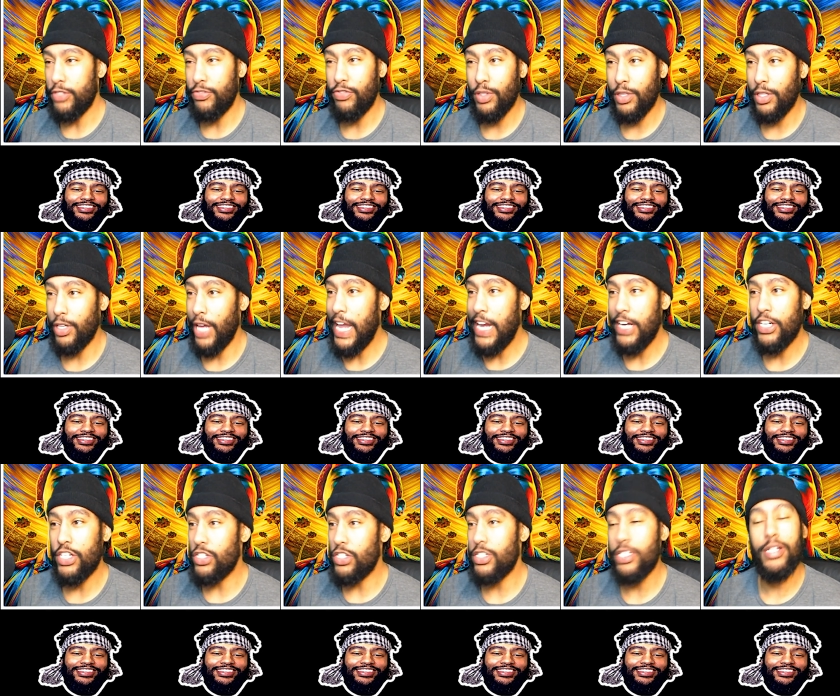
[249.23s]
Speaker 1: for the
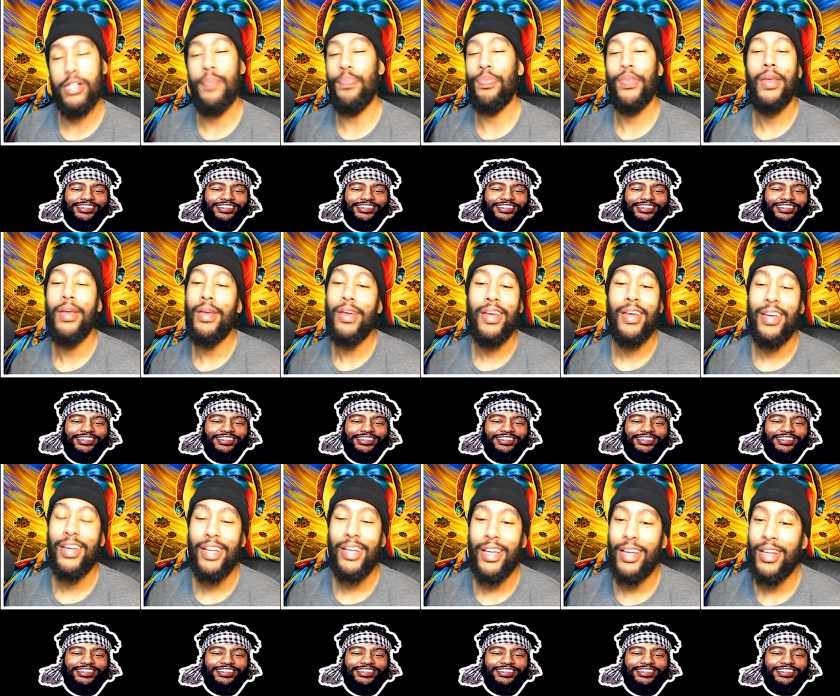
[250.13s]
agency.
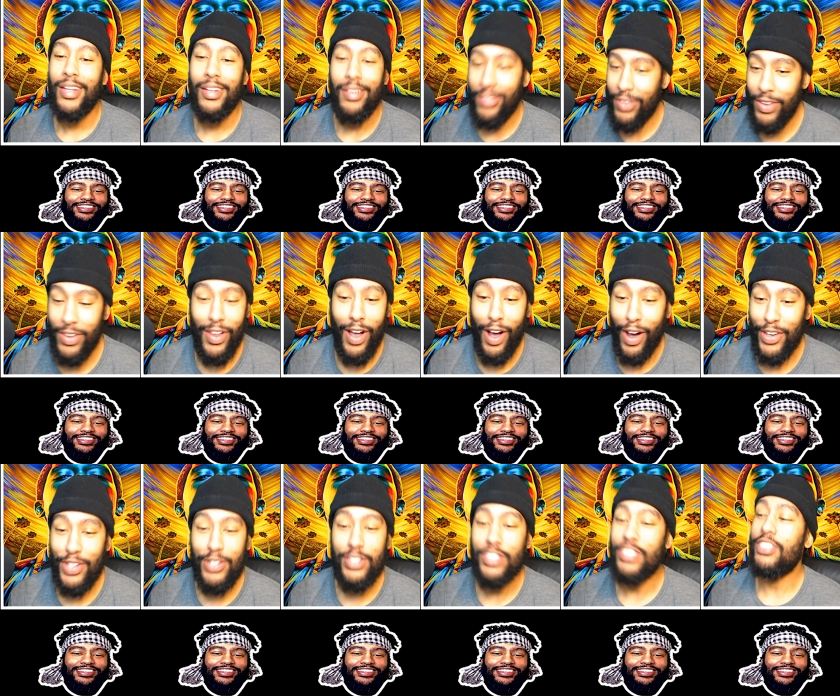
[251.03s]
No,
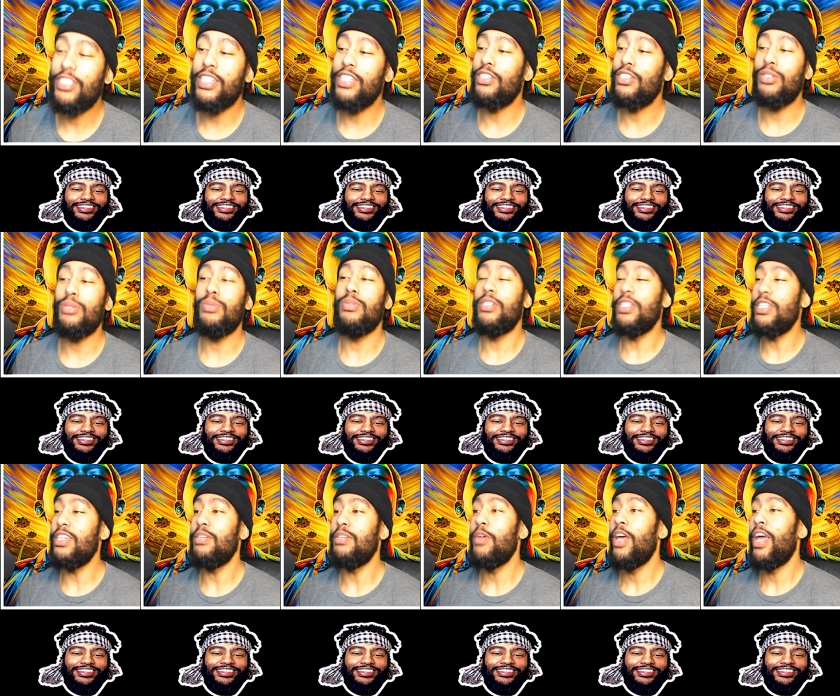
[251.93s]
you just in too
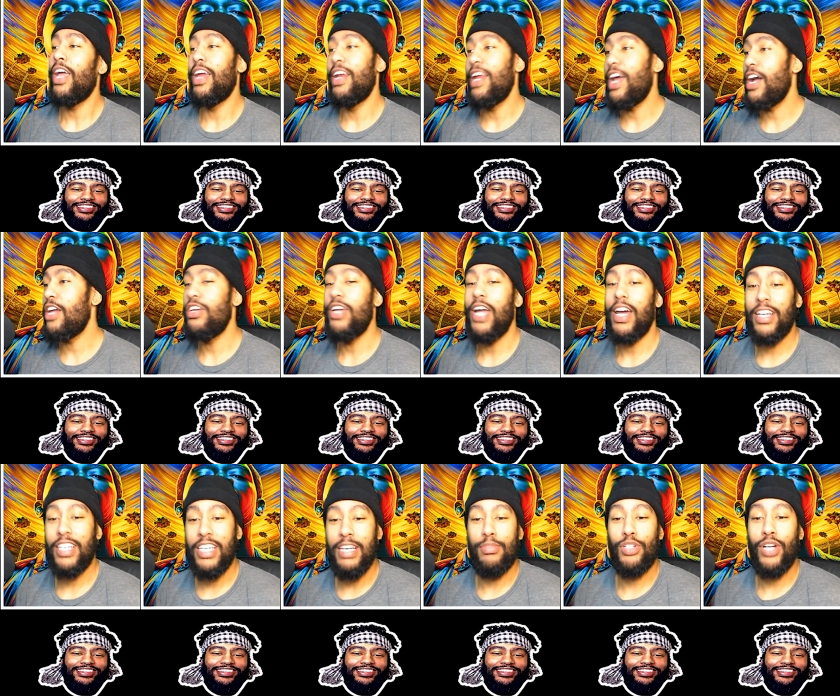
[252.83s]
deep, and now you got
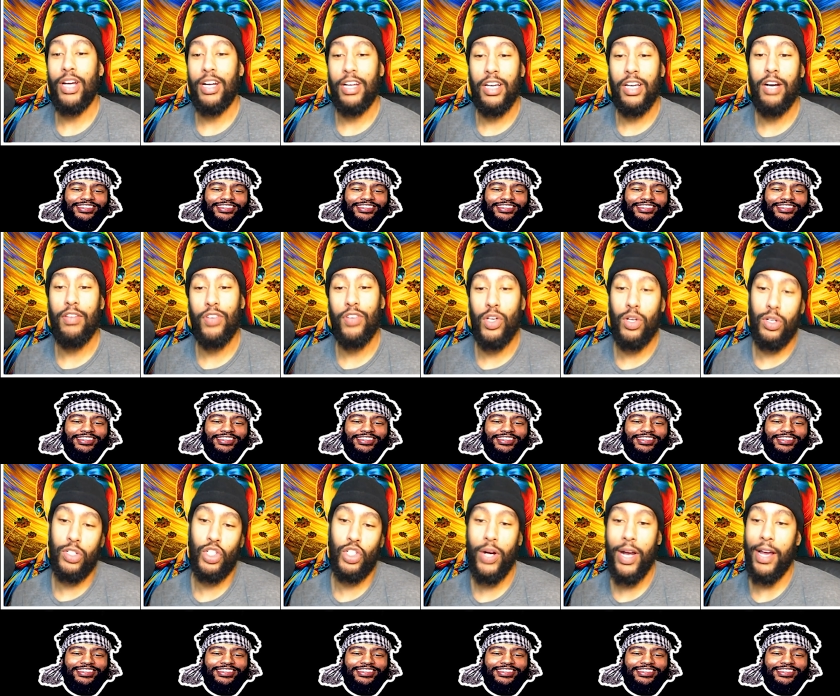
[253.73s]
to keep trying to cover
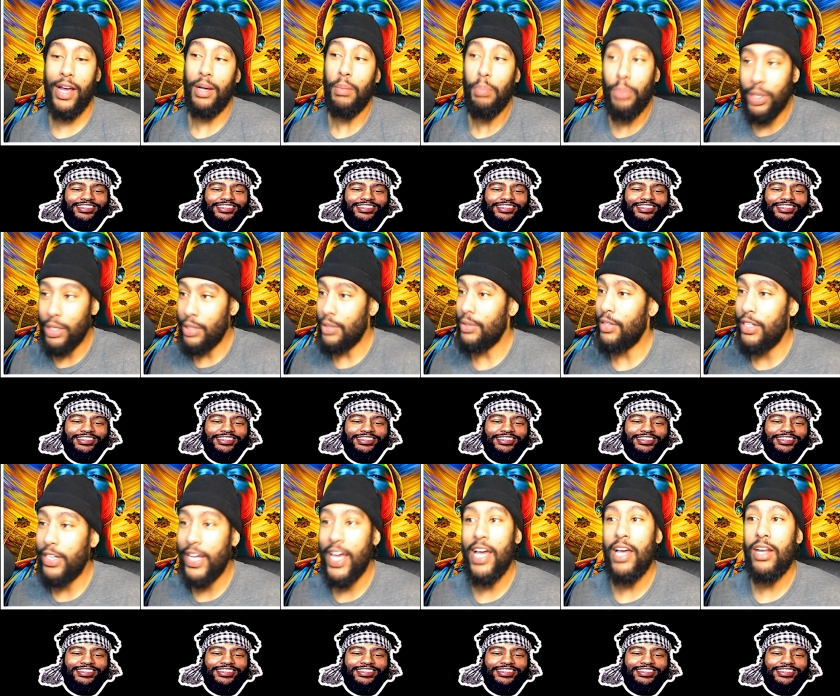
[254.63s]
your track. But
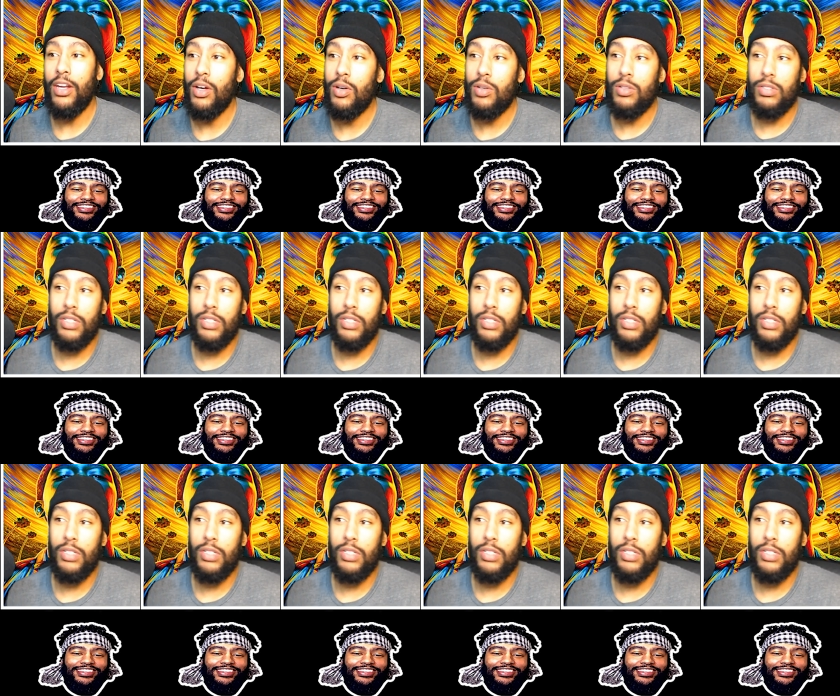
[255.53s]
the dad knows,